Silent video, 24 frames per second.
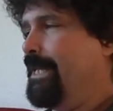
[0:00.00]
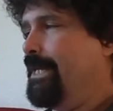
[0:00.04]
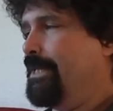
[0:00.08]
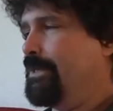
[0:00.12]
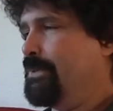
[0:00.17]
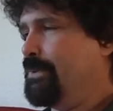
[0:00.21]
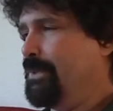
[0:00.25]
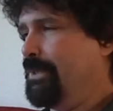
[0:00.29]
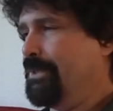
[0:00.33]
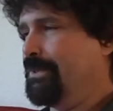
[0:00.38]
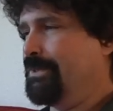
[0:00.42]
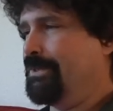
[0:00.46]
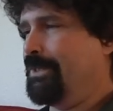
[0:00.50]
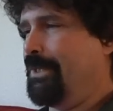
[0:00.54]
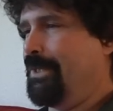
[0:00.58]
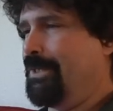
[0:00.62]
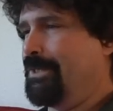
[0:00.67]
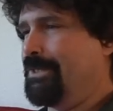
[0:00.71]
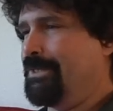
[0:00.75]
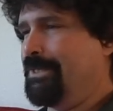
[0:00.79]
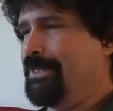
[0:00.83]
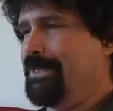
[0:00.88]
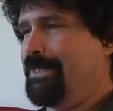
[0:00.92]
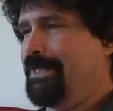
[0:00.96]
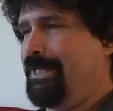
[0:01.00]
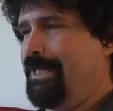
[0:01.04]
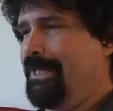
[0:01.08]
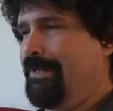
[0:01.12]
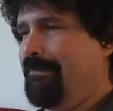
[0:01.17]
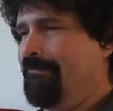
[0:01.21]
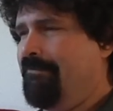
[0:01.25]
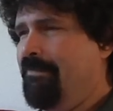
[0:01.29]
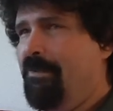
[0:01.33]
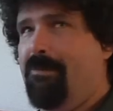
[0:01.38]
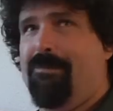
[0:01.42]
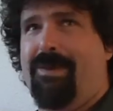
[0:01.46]
drill sergeant in
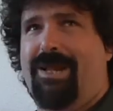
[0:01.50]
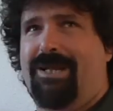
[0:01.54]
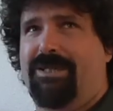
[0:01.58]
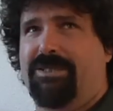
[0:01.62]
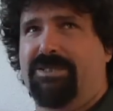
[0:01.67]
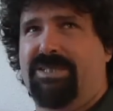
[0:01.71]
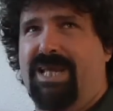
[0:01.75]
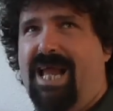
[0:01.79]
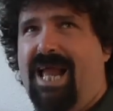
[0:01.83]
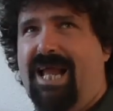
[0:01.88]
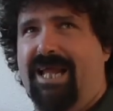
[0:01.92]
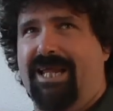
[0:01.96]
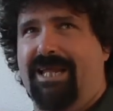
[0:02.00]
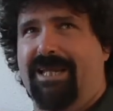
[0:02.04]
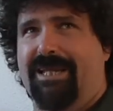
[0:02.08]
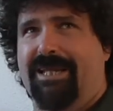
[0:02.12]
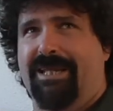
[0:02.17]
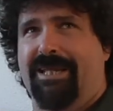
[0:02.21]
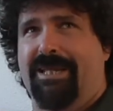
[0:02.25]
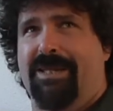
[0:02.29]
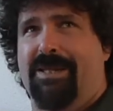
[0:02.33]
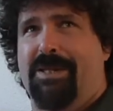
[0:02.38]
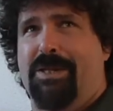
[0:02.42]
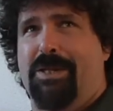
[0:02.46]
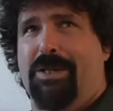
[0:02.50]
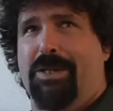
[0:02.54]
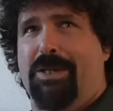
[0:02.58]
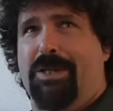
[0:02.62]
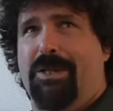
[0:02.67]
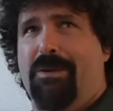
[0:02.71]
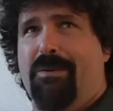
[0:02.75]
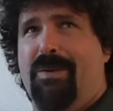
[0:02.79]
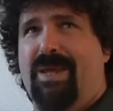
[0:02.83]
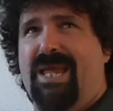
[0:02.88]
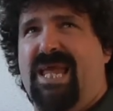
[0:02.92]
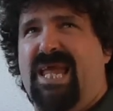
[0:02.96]
Full Metal Jacket.
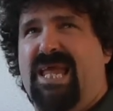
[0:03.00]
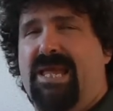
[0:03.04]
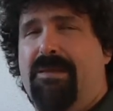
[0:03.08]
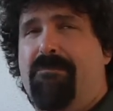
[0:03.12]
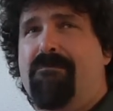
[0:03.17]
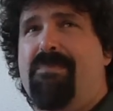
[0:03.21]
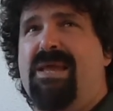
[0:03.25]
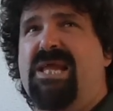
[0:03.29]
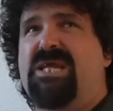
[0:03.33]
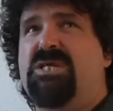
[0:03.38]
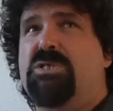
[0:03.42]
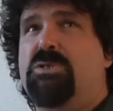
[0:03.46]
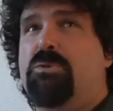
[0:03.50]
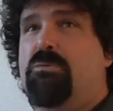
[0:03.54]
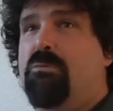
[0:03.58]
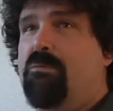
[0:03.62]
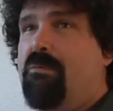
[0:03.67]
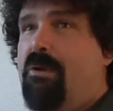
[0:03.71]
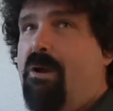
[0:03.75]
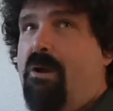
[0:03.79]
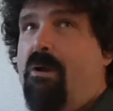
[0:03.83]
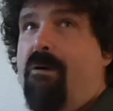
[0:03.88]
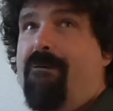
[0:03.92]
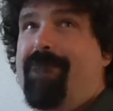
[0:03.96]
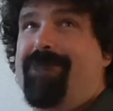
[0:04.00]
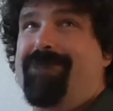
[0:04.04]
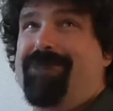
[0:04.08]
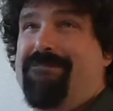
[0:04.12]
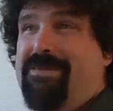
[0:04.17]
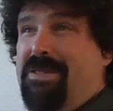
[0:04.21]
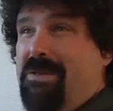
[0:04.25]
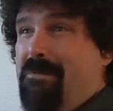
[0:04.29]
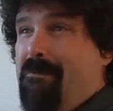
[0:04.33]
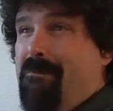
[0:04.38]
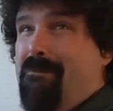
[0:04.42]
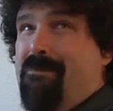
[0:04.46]
He makes you
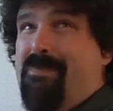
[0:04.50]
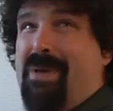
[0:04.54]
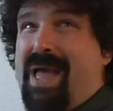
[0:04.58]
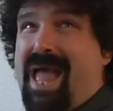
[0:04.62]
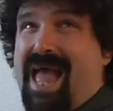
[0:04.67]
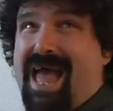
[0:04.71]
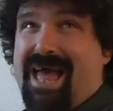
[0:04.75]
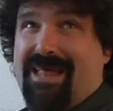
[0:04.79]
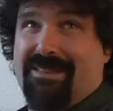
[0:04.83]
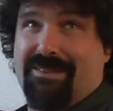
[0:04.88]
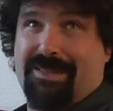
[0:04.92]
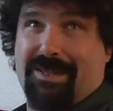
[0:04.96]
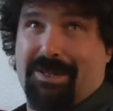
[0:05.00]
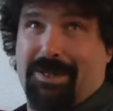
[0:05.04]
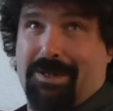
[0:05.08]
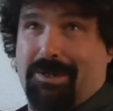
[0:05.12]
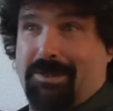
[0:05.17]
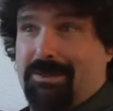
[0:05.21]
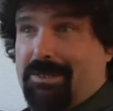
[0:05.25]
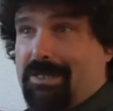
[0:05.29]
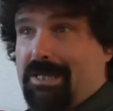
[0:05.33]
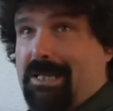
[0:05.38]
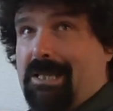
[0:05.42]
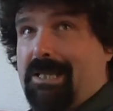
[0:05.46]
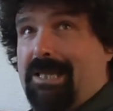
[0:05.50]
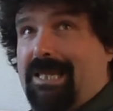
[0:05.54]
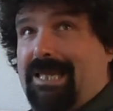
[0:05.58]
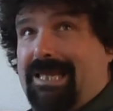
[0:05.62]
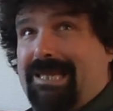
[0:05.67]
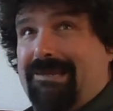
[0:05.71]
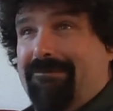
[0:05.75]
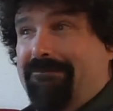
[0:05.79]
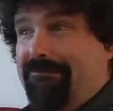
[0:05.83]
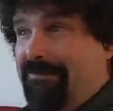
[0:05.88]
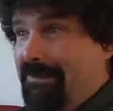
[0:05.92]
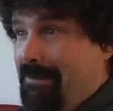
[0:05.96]
feel bad that you
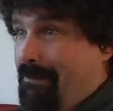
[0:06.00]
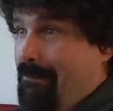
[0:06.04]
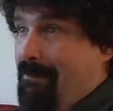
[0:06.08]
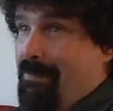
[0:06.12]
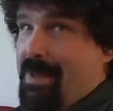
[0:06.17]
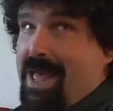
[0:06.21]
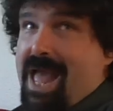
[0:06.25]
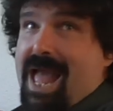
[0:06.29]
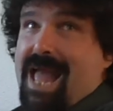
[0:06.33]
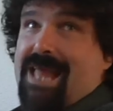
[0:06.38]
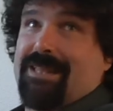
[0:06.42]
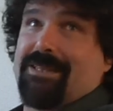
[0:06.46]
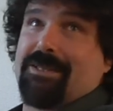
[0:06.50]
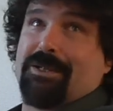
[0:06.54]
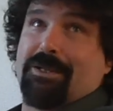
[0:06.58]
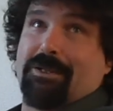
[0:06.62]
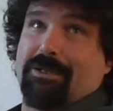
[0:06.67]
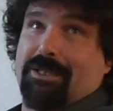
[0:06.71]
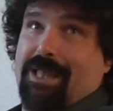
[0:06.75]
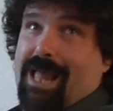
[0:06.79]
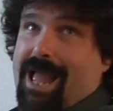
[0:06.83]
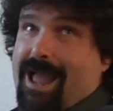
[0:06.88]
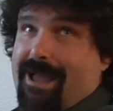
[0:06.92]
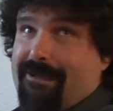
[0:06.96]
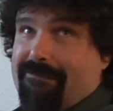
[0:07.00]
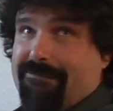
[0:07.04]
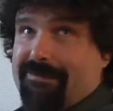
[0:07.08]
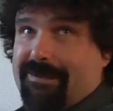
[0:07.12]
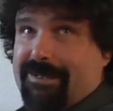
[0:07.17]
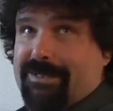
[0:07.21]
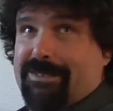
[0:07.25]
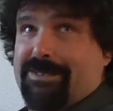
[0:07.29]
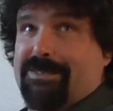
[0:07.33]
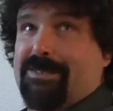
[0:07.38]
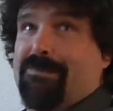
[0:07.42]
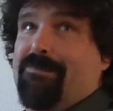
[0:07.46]
feel bad that you're laughing
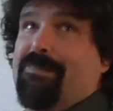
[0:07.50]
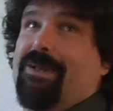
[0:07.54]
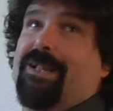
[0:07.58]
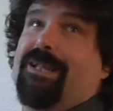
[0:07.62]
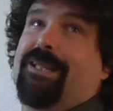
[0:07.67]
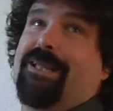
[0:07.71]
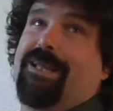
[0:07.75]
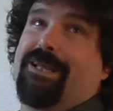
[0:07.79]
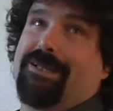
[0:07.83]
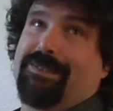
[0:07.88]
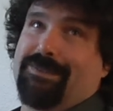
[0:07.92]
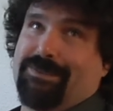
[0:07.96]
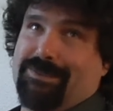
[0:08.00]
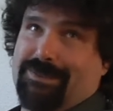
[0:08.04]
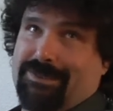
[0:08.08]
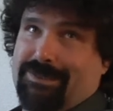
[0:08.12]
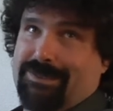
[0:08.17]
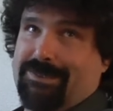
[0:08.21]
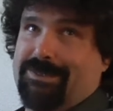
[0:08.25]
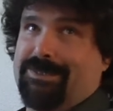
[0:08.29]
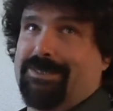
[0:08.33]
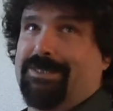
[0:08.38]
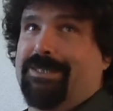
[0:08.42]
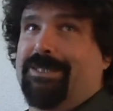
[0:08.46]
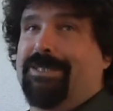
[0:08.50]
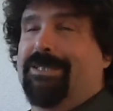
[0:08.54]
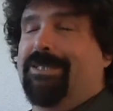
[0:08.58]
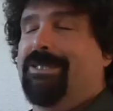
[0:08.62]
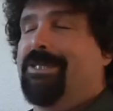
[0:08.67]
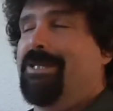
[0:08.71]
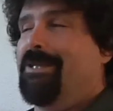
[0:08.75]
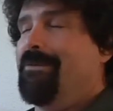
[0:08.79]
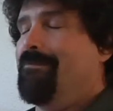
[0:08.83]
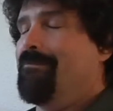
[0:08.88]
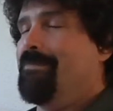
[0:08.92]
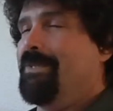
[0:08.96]
at somebody else's
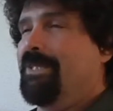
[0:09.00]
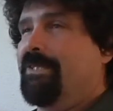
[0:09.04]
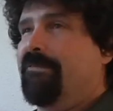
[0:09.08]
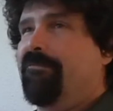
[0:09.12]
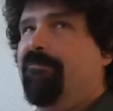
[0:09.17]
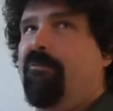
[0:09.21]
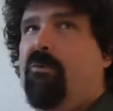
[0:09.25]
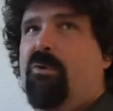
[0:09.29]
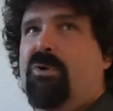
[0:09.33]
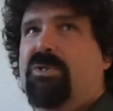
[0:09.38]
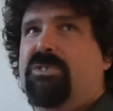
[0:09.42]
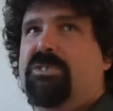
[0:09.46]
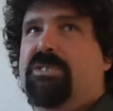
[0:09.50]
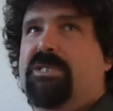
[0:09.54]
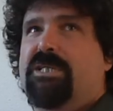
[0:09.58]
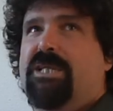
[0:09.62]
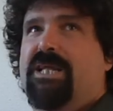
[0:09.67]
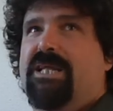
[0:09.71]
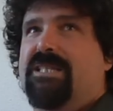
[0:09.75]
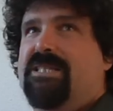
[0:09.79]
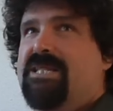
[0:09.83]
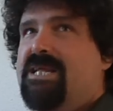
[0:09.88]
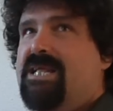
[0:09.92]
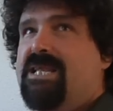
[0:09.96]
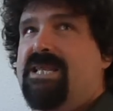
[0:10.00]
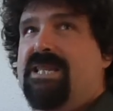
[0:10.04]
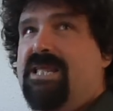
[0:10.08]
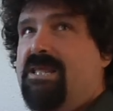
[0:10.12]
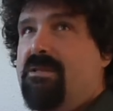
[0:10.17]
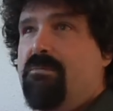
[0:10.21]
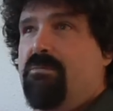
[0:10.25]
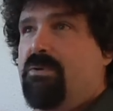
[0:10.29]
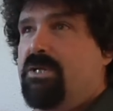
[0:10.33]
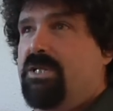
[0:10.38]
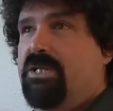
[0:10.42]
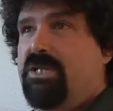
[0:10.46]
misfortune, and then he
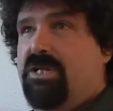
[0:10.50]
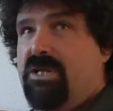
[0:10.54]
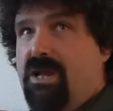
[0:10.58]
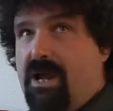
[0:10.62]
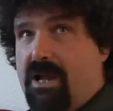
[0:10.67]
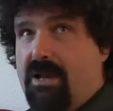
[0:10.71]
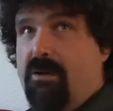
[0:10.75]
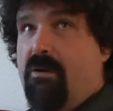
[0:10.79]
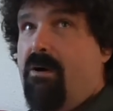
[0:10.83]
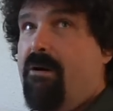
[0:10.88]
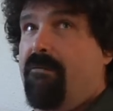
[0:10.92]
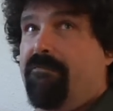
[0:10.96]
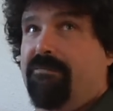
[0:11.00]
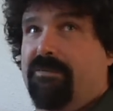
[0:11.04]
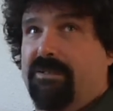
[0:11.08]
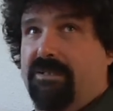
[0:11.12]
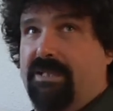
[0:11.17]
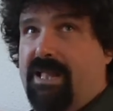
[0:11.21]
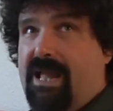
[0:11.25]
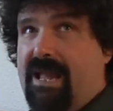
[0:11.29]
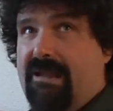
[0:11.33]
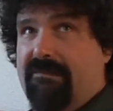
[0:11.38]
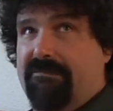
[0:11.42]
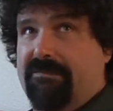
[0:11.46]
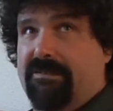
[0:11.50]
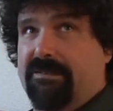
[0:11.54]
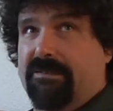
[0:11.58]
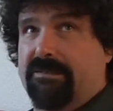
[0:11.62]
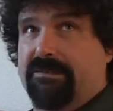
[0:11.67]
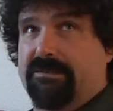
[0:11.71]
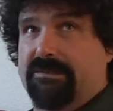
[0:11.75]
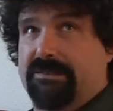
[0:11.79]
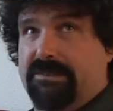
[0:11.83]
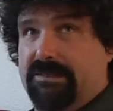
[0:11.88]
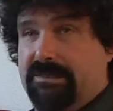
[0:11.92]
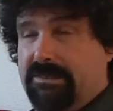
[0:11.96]
would cut off the
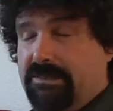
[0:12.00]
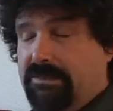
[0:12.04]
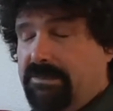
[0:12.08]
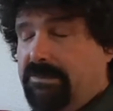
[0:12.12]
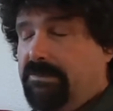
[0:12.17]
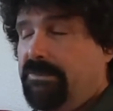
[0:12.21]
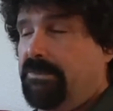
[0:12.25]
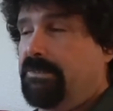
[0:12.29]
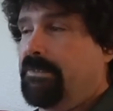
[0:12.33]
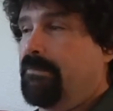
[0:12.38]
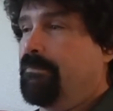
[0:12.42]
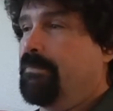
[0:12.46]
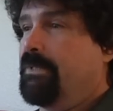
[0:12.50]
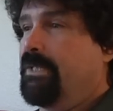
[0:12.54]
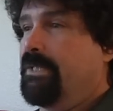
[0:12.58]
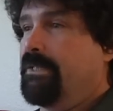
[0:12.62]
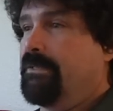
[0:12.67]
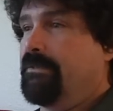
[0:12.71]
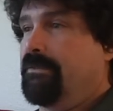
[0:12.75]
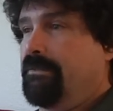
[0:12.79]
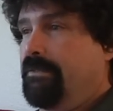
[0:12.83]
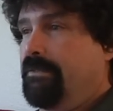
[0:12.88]
laughter and do something